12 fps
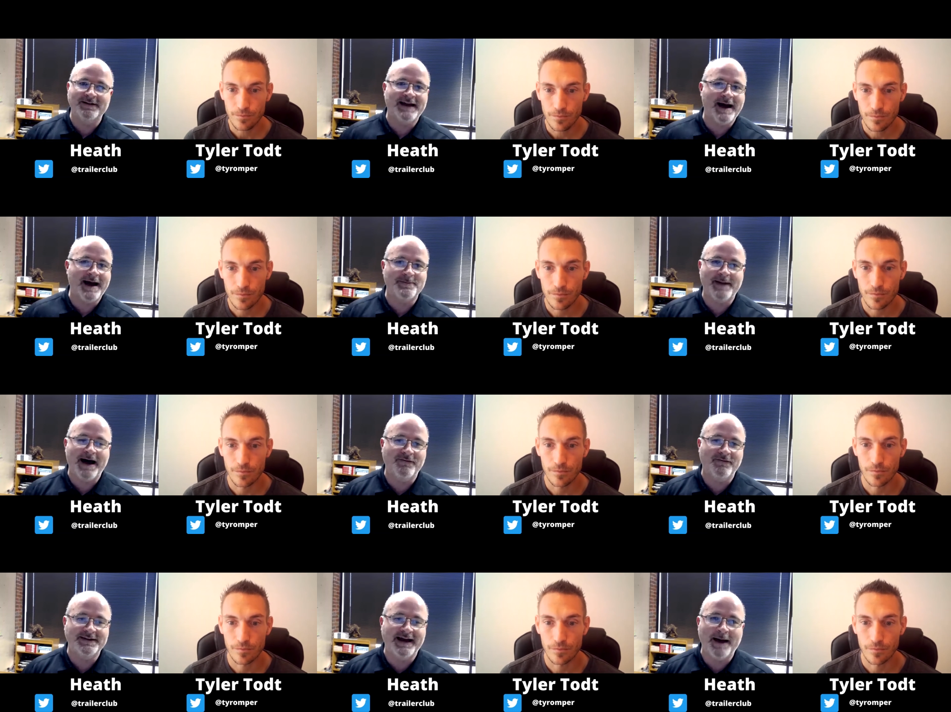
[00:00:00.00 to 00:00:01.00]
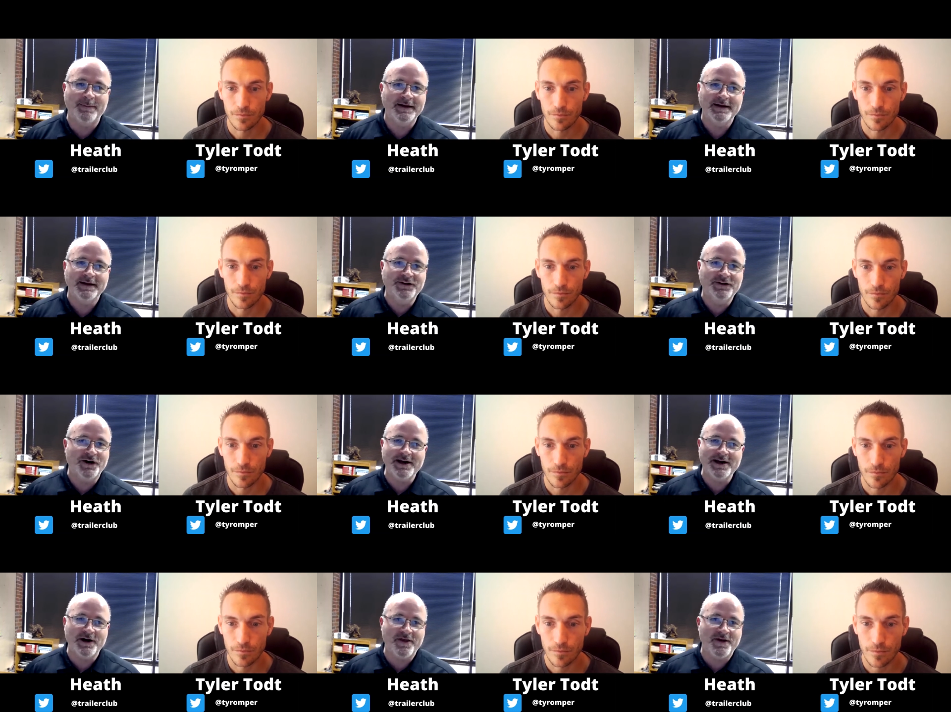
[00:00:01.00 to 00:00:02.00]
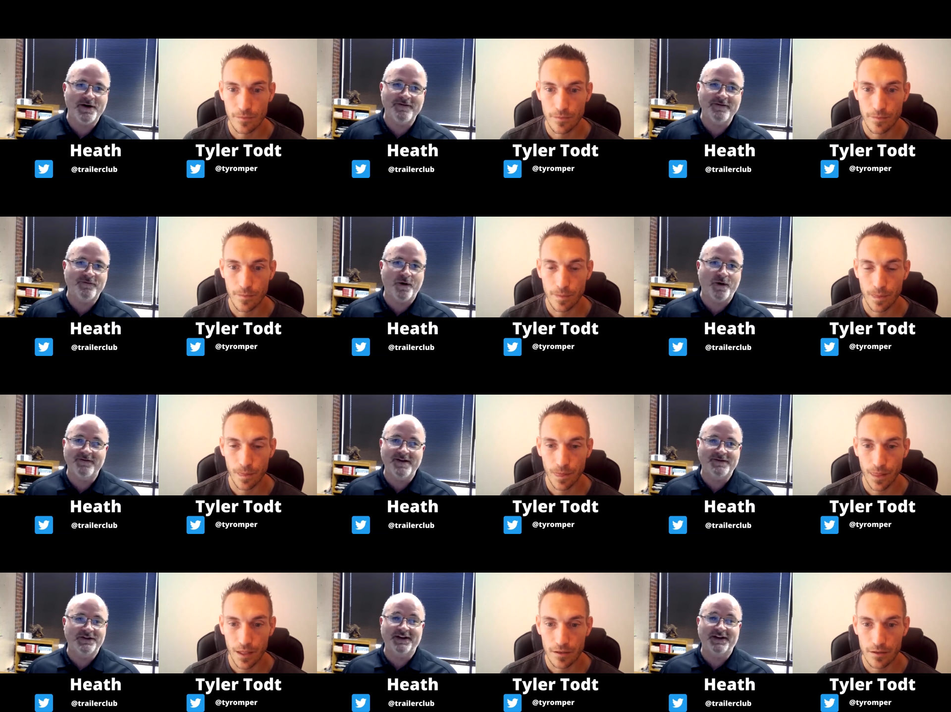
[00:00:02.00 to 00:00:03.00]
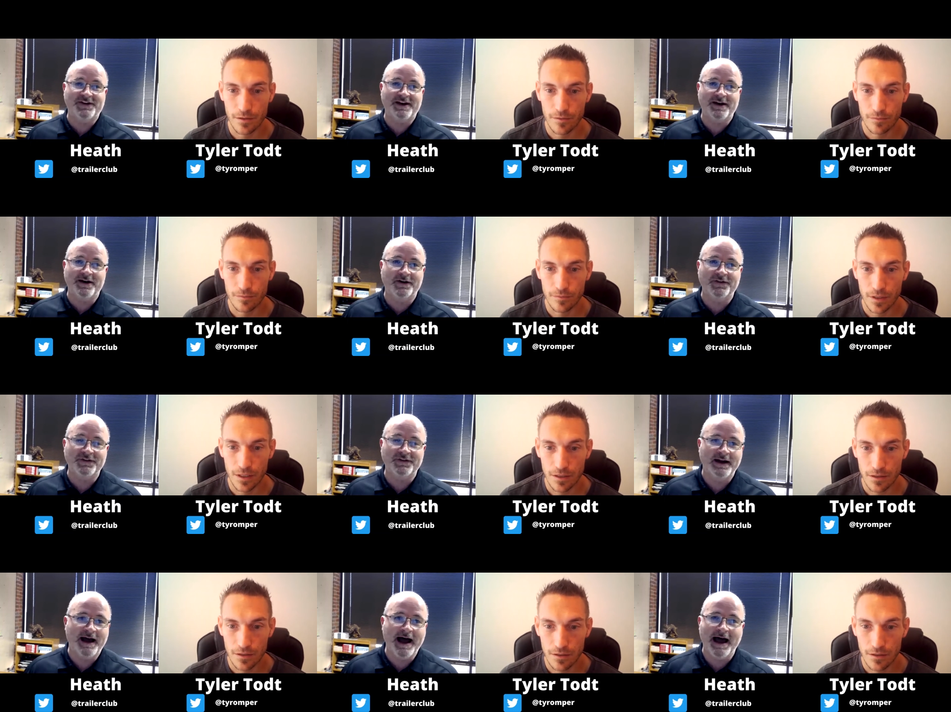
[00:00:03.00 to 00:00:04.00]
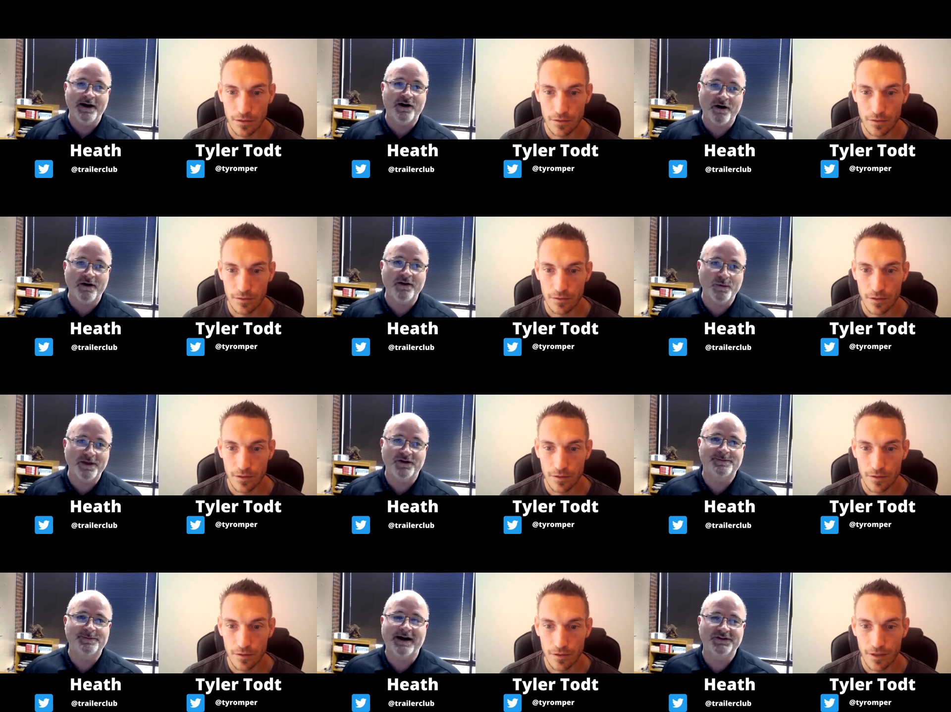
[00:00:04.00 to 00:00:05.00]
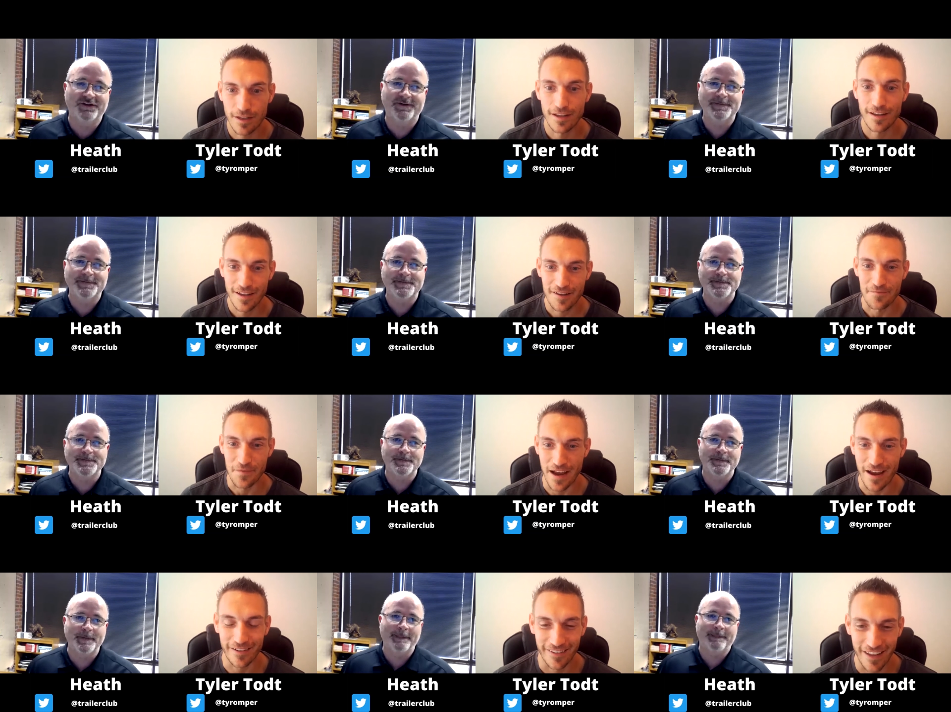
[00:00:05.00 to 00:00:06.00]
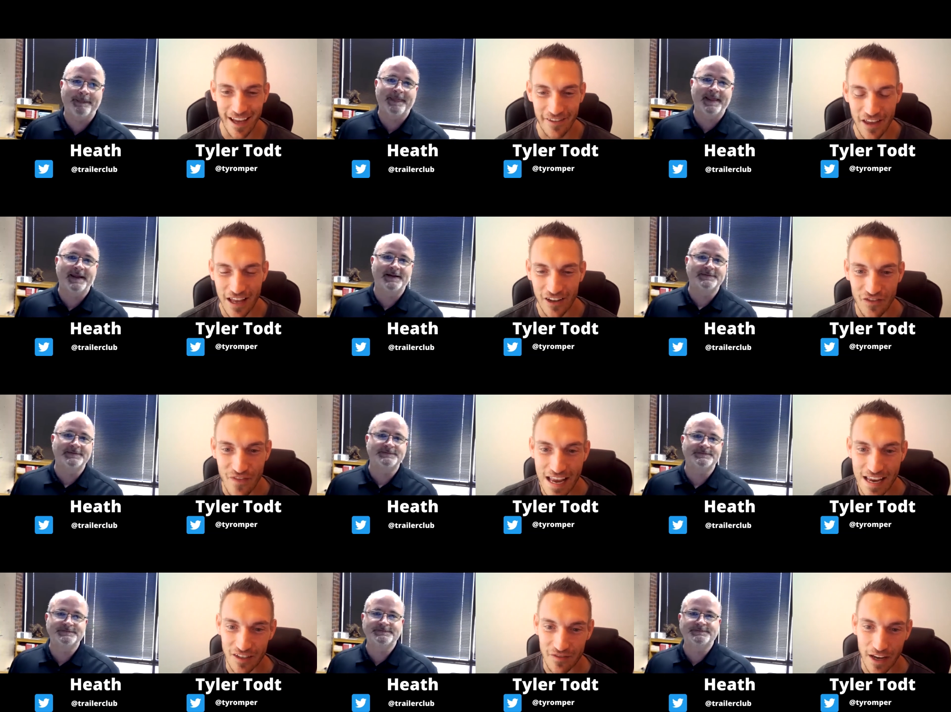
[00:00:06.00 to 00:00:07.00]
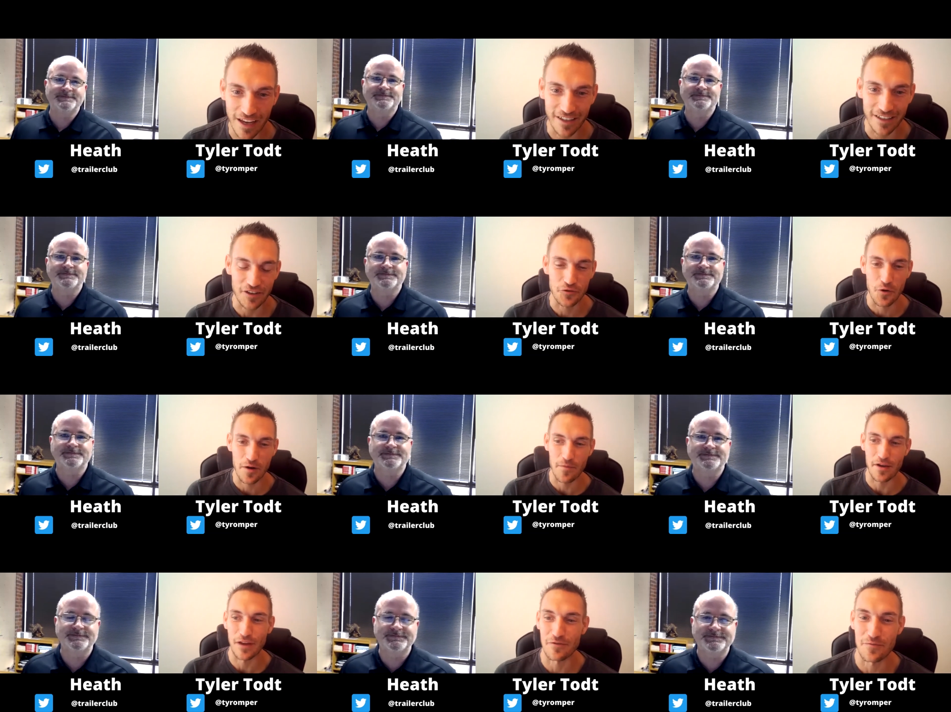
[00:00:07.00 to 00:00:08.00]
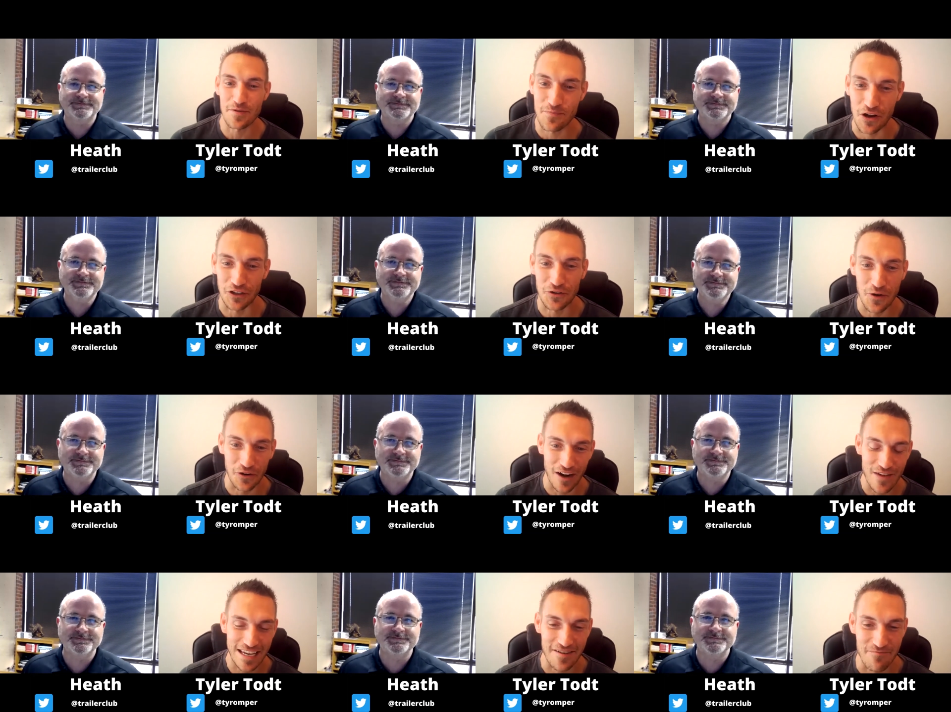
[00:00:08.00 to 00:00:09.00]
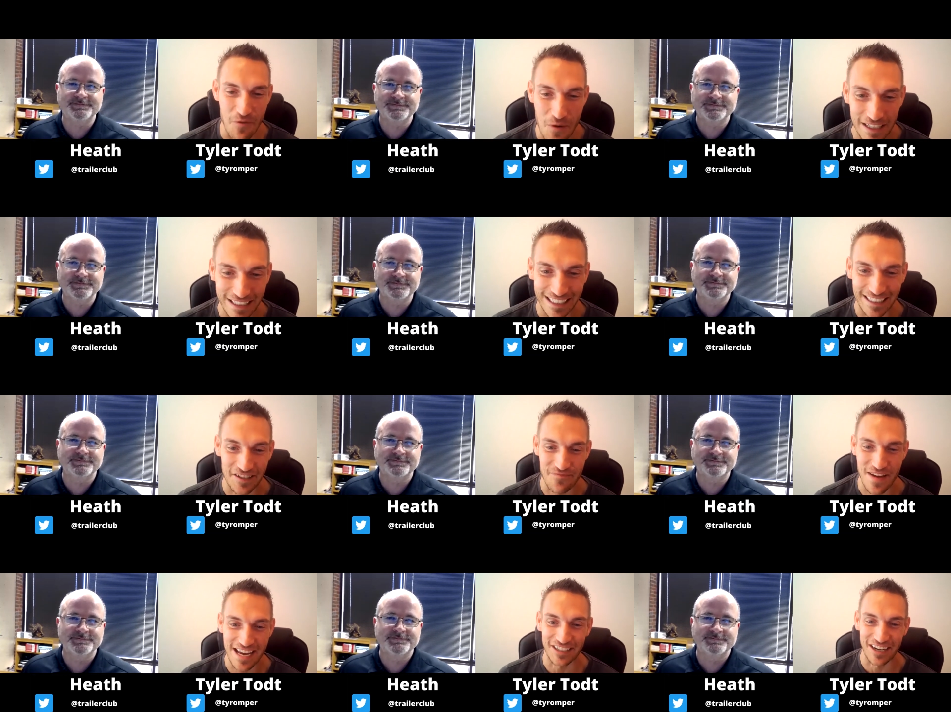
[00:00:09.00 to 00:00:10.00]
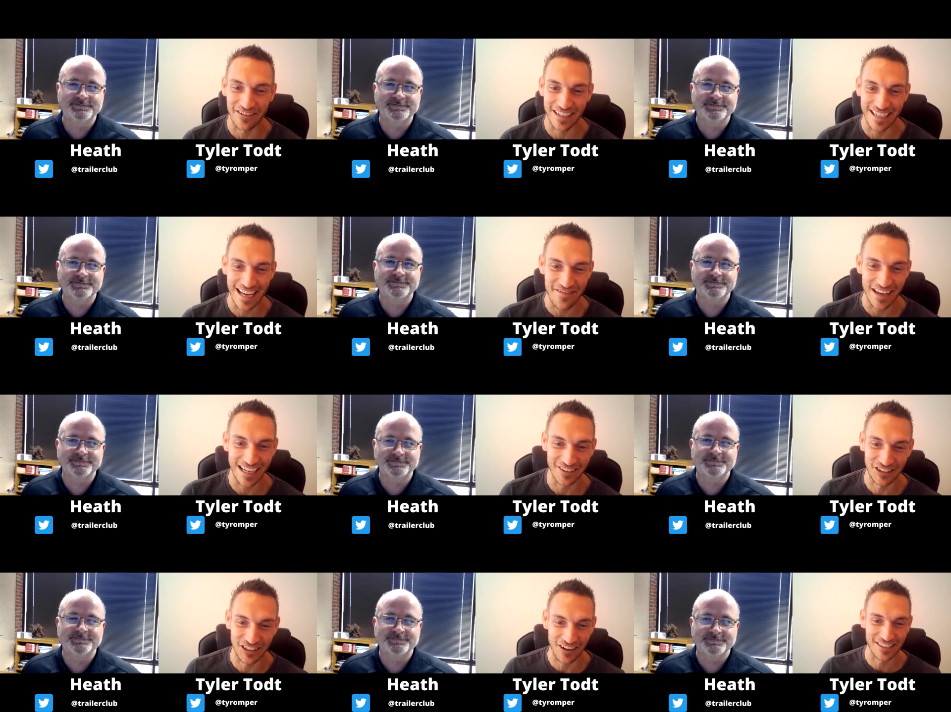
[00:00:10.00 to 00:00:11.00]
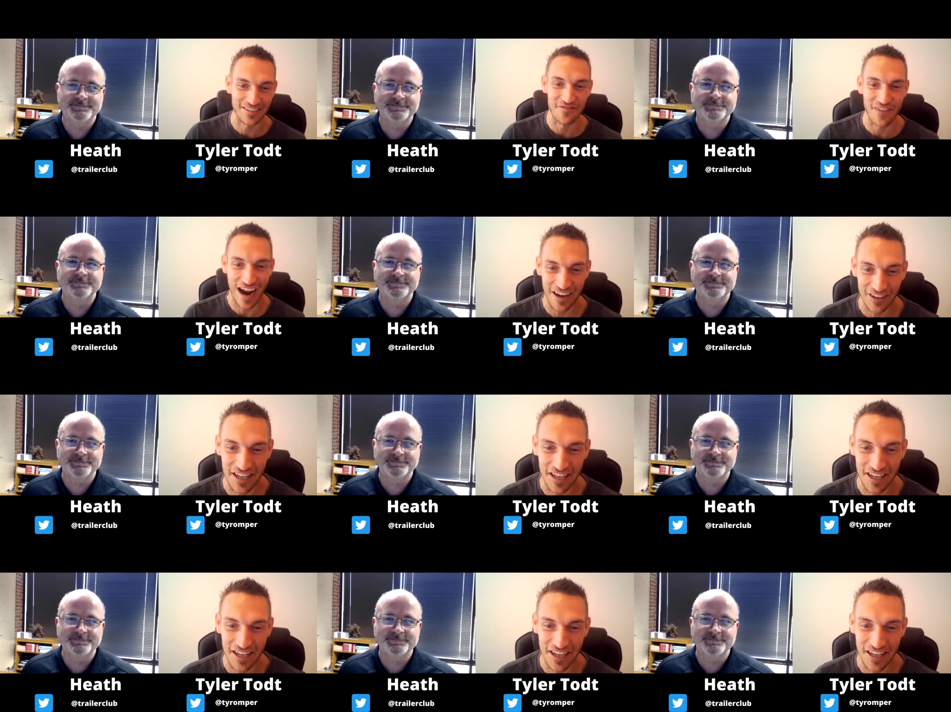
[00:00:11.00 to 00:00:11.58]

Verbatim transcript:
Speaker 1: to mountaintop during your 30, 40, 50, 60 years on earth with your spouse.
Speaker 2: Man, that that is amazing, man. Yeah, you're one of my favorite people on Twitter. I make it a point to get to your page every day, man. You're sharing some fire